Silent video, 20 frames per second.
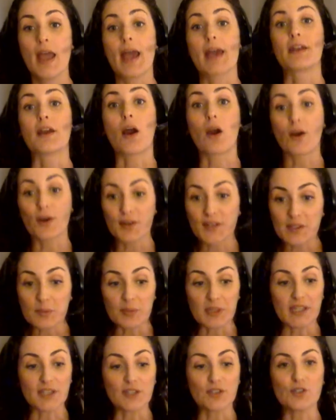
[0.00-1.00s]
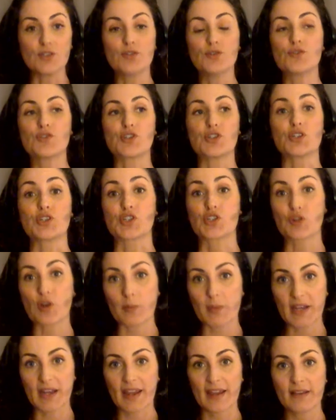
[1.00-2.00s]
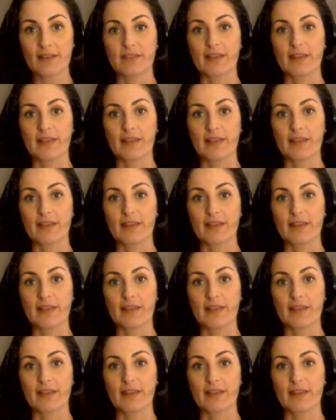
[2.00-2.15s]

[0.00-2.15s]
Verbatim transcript: and already being used to discriminate.